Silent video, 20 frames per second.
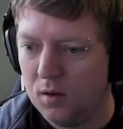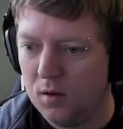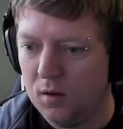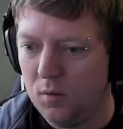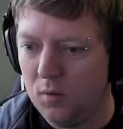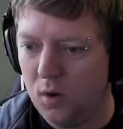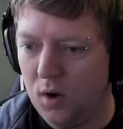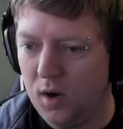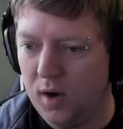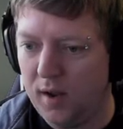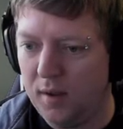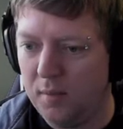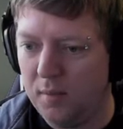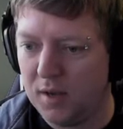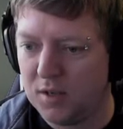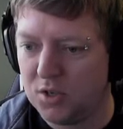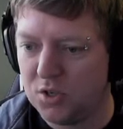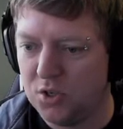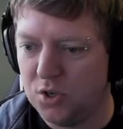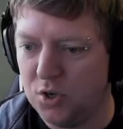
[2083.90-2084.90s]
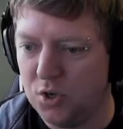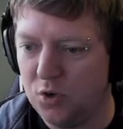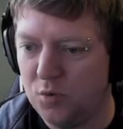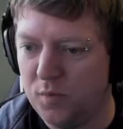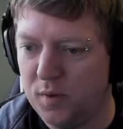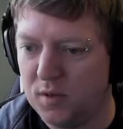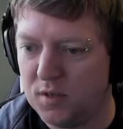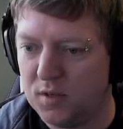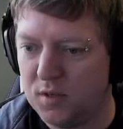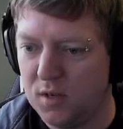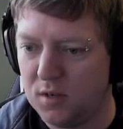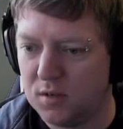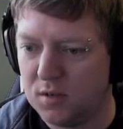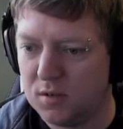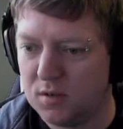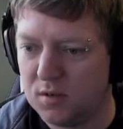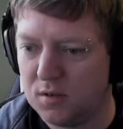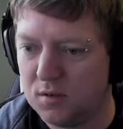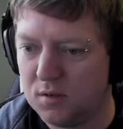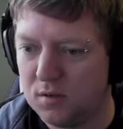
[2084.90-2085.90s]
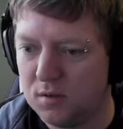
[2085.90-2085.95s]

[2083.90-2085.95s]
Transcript: Why must you persist?